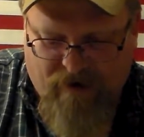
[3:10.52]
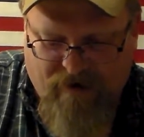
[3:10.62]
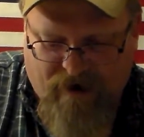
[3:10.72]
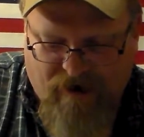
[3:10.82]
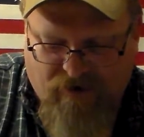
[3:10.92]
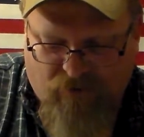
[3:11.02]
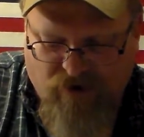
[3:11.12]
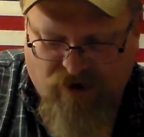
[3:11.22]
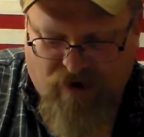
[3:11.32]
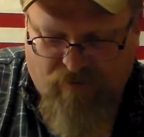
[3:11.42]
Kentucky's
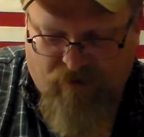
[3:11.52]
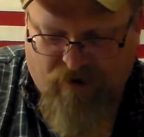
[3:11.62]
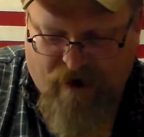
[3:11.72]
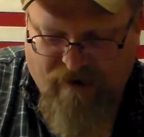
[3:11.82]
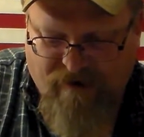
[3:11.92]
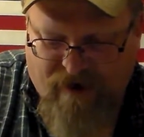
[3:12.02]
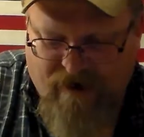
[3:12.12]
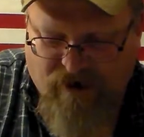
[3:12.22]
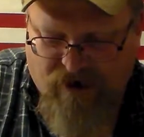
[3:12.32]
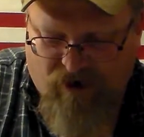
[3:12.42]
first governor,
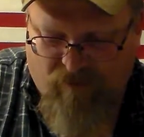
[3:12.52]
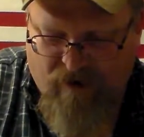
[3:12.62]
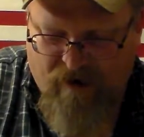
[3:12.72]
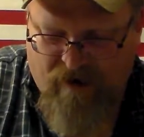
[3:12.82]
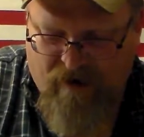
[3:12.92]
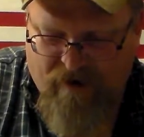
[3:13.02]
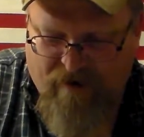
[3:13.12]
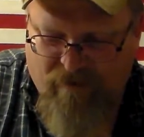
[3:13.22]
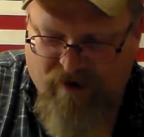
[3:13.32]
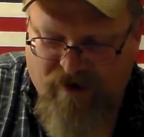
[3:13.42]
Isaac Shelby,
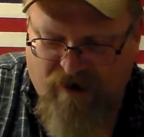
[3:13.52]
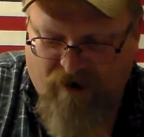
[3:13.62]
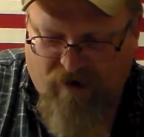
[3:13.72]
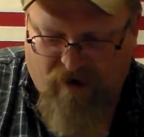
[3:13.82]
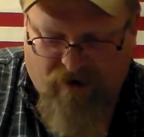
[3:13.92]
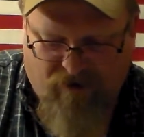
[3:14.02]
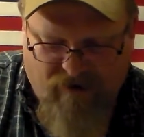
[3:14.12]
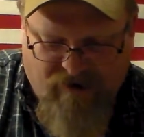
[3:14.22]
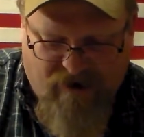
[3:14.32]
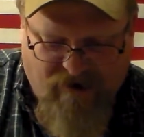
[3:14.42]
named his son-in-law,
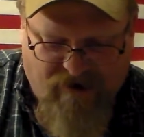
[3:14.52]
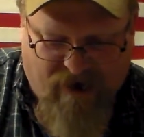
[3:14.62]
Chris S.